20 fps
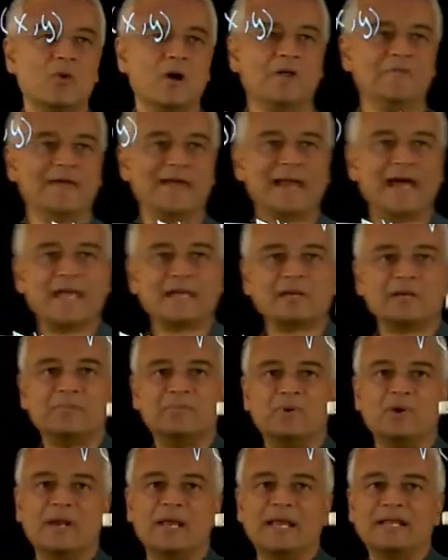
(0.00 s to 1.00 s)
well, then I
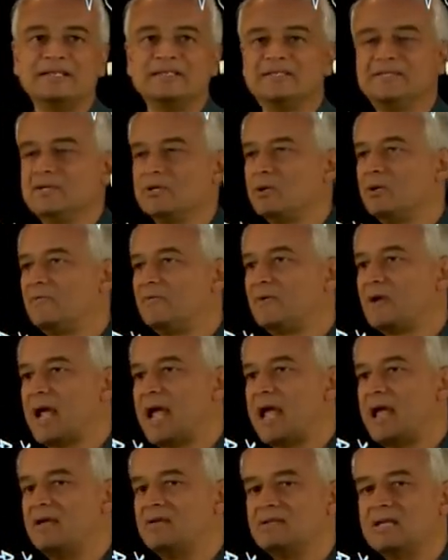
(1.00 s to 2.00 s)
could put in 0 for
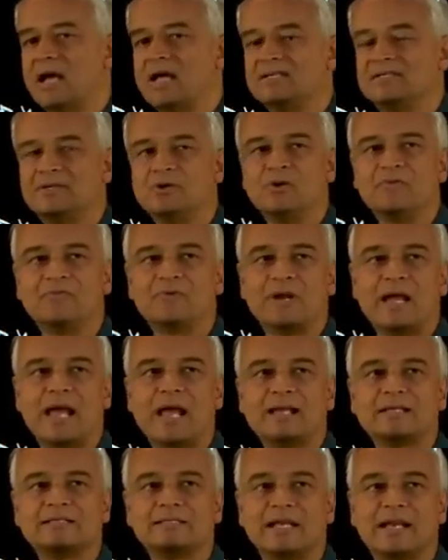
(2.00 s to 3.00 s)

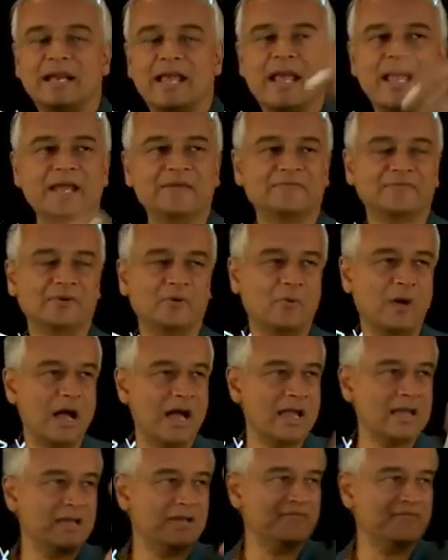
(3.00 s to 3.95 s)
x and a for y,